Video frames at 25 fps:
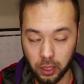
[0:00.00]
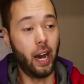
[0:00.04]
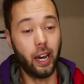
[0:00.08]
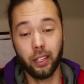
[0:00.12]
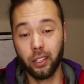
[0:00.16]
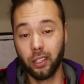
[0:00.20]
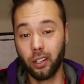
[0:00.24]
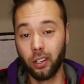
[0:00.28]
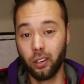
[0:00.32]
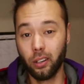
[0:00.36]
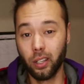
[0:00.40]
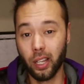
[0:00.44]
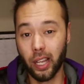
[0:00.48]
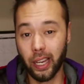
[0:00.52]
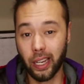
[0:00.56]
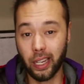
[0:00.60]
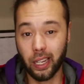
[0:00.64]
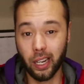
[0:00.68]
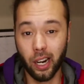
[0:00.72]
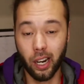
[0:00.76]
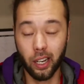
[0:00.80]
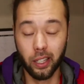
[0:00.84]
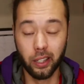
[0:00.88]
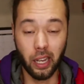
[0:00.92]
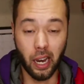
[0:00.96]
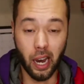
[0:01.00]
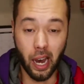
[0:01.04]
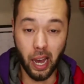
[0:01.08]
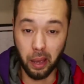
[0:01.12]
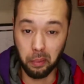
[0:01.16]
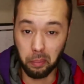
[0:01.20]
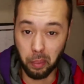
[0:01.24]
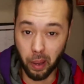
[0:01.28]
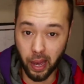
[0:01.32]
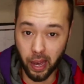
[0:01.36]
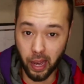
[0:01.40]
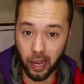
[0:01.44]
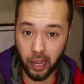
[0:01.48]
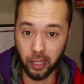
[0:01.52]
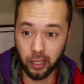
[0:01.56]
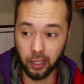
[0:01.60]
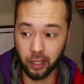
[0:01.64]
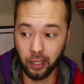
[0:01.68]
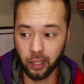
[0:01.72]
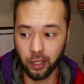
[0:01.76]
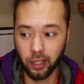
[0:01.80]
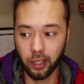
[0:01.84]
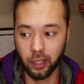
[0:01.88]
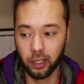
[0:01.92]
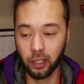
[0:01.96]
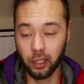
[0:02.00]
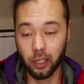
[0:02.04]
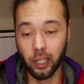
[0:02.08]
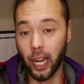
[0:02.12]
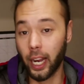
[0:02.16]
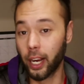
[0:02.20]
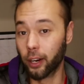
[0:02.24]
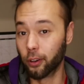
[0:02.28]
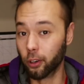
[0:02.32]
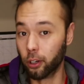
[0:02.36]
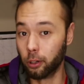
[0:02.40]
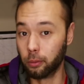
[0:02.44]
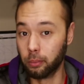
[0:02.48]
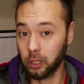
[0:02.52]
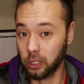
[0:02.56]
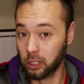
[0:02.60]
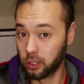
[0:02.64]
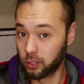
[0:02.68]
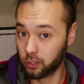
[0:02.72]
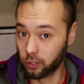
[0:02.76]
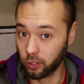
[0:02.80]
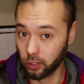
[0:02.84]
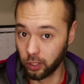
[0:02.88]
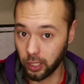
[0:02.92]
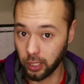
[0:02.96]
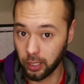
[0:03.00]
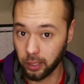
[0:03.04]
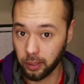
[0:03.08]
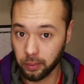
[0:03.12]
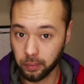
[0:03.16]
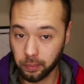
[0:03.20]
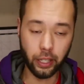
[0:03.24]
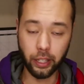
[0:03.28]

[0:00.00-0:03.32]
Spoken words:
I know like on the iPad, Lightroom is free.